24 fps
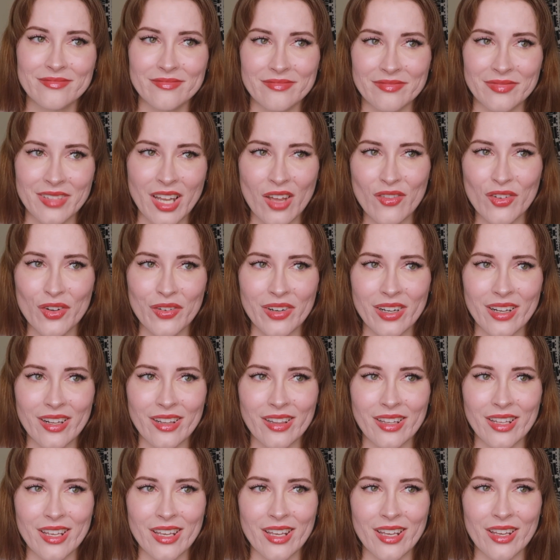never
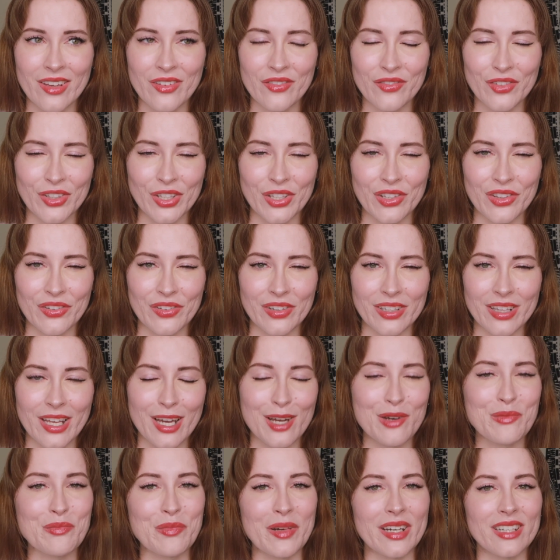really followed through on
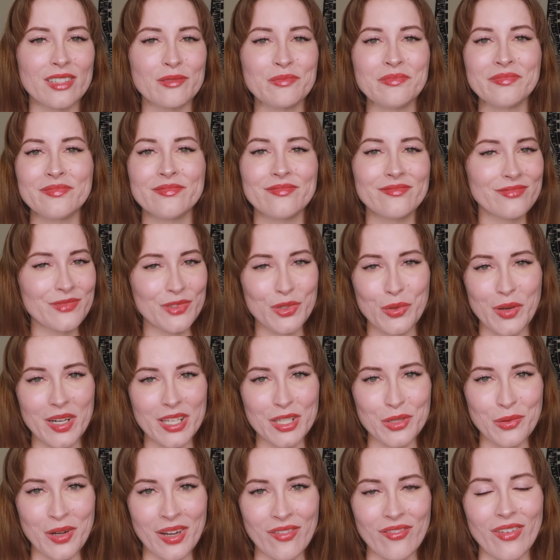that, but
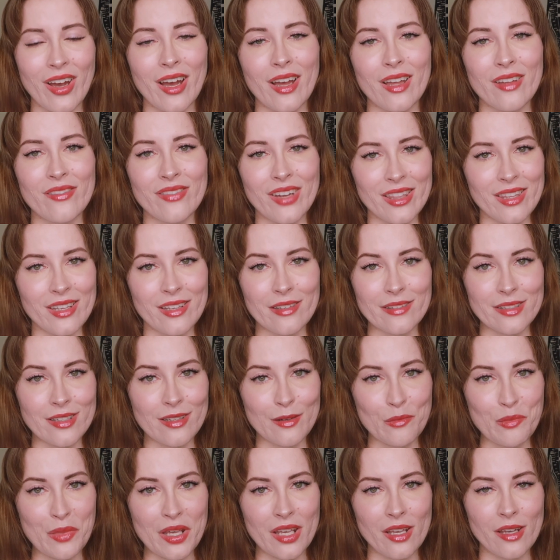2025 I think is going
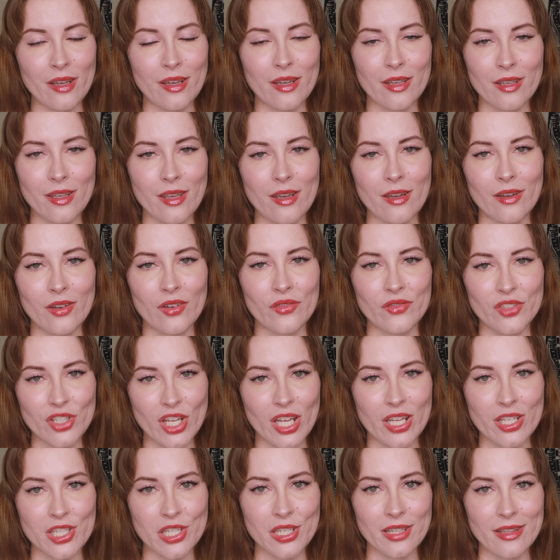to be a year of
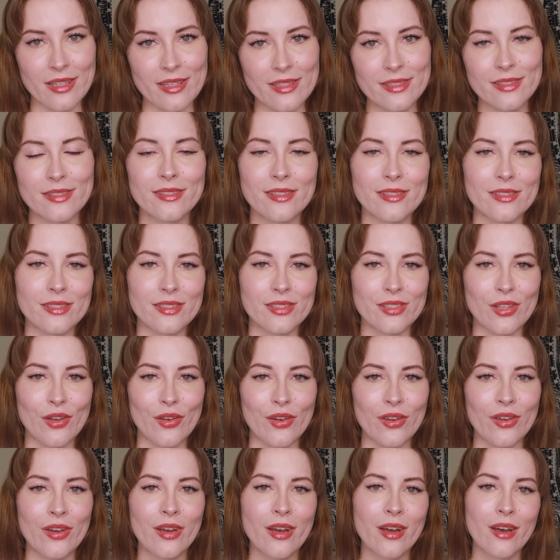changing this.
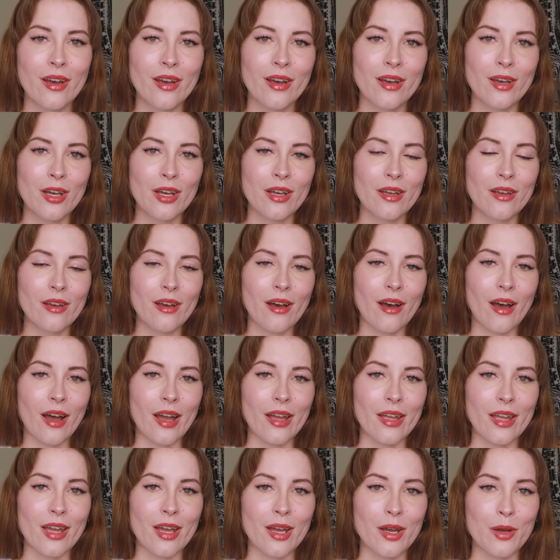So
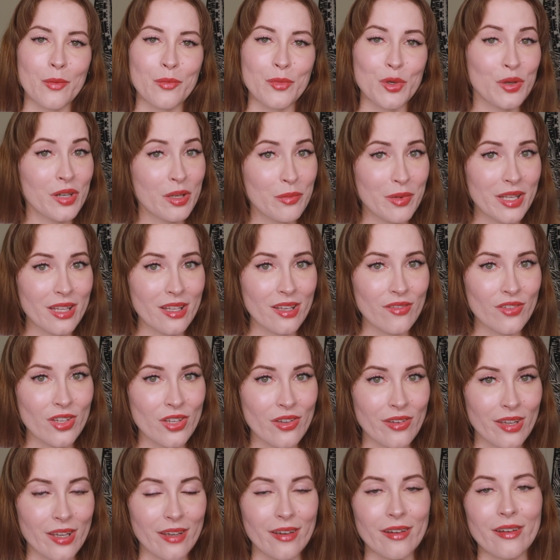I am going to be leaving you
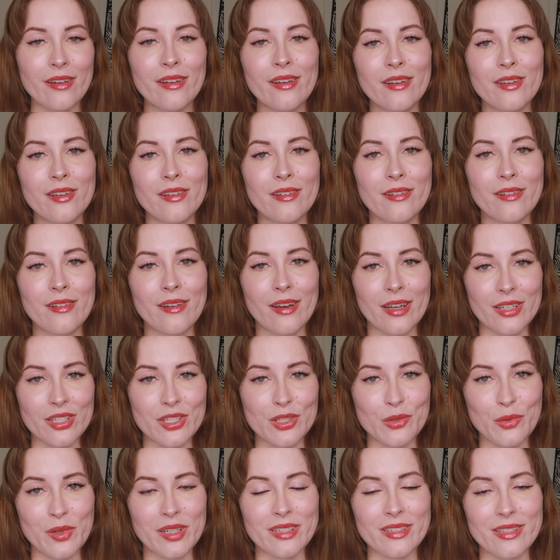here. I
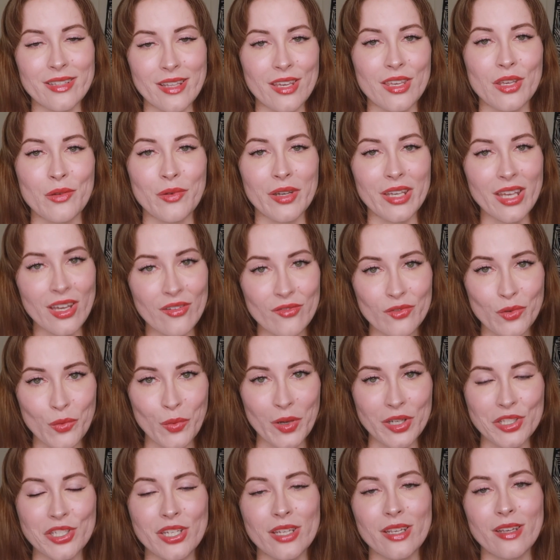just wanted to thank you again for
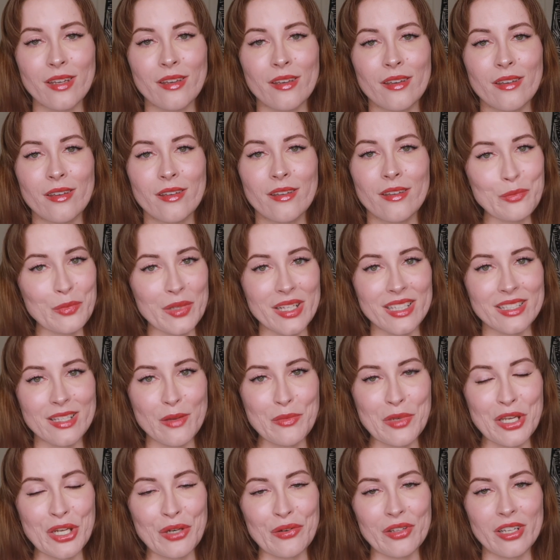watching. Please let
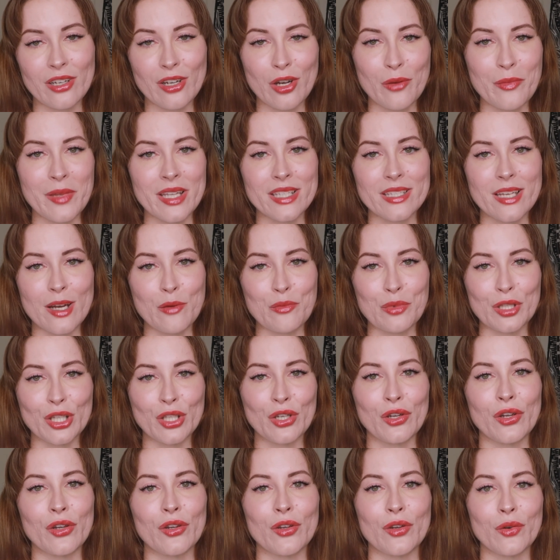me know in a comment down
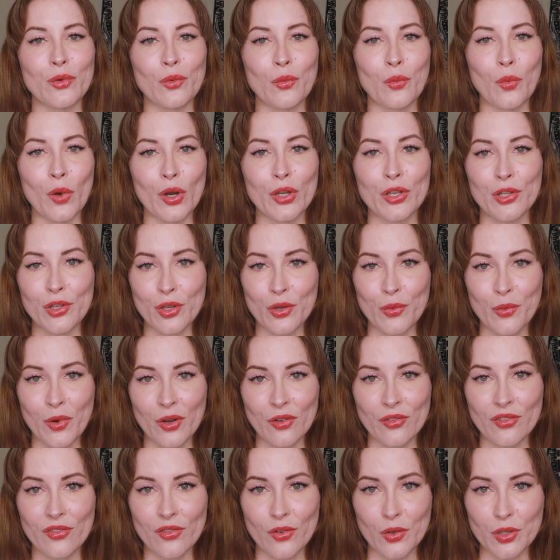below what you
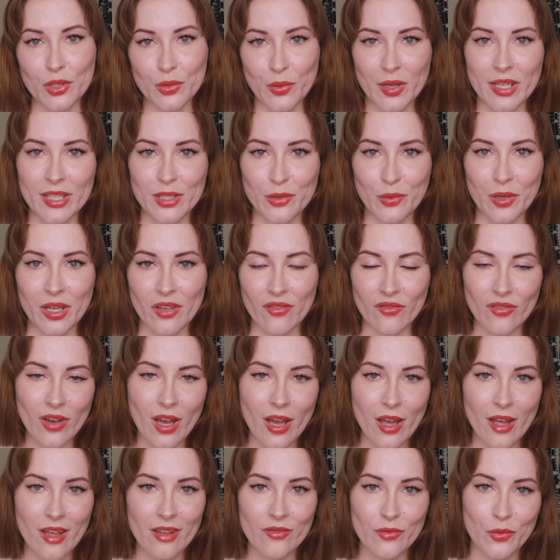want for
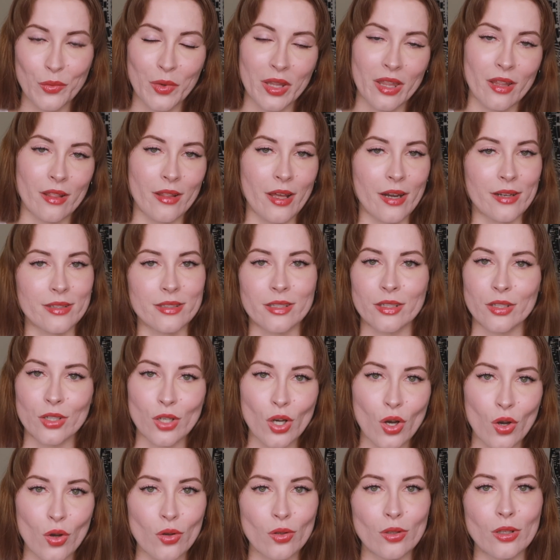2025, whether that is a
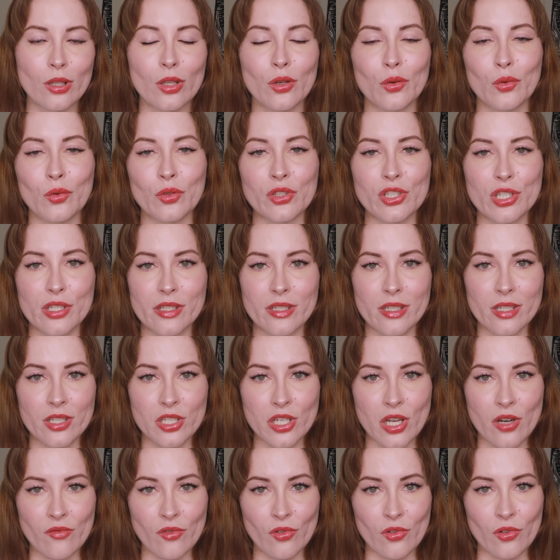goal or just a
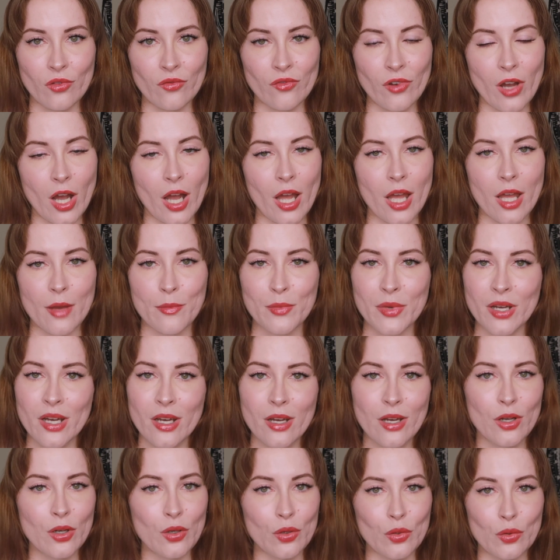general vibe
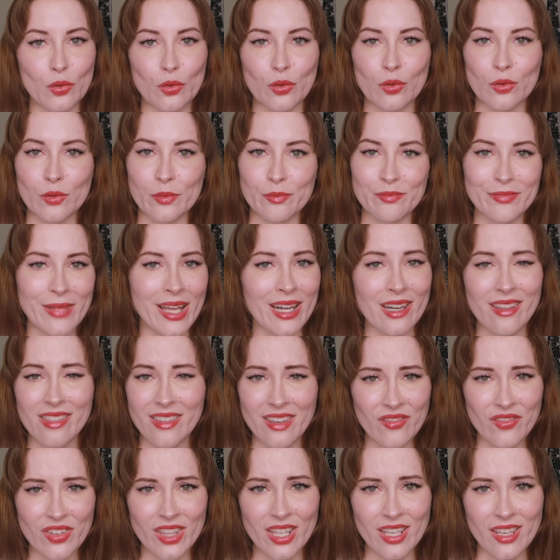or
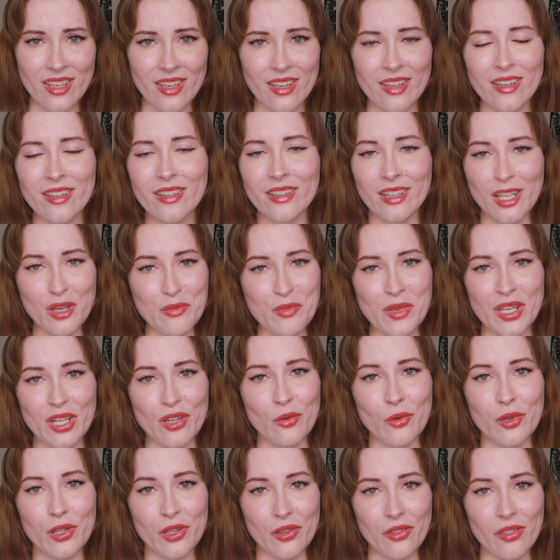anything for the year. Let me know
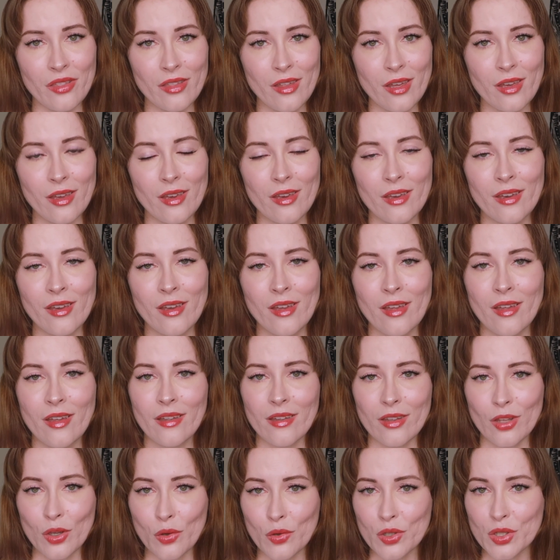what you think
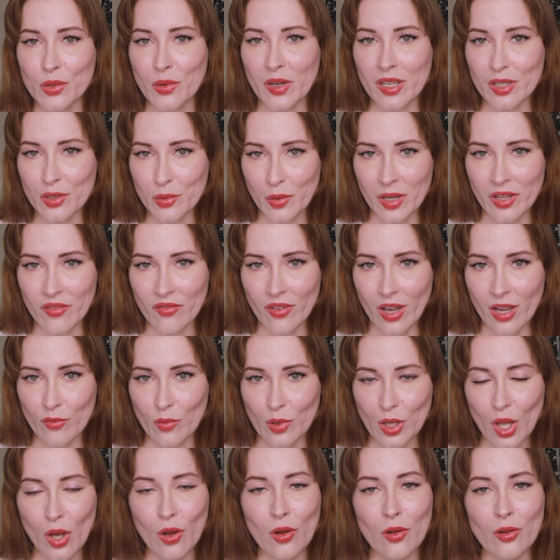your 2025
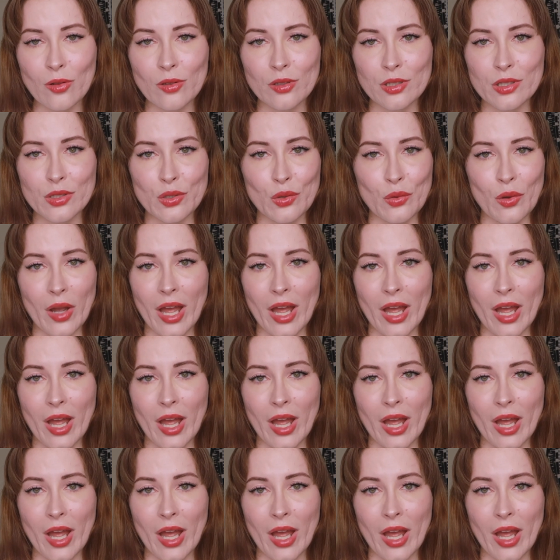will hold or